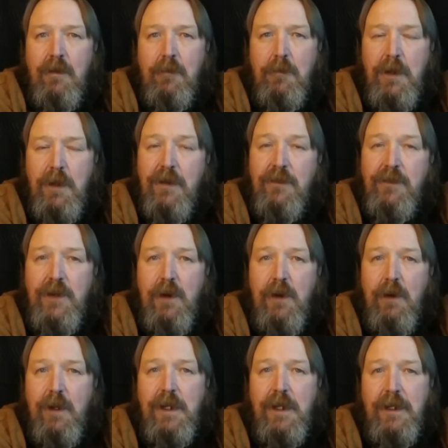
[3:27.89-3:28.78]
But if
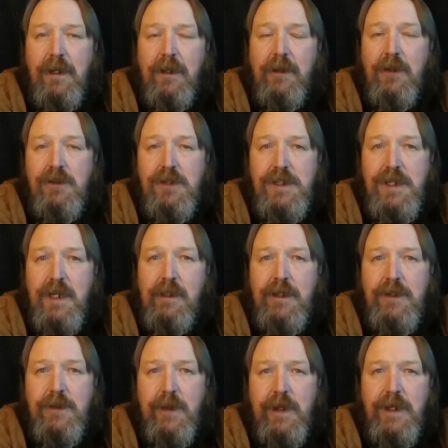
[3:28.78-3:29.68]
you're in an
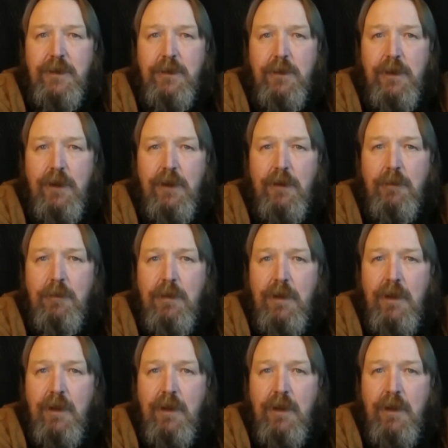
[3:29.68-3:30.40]
acoustically treated room,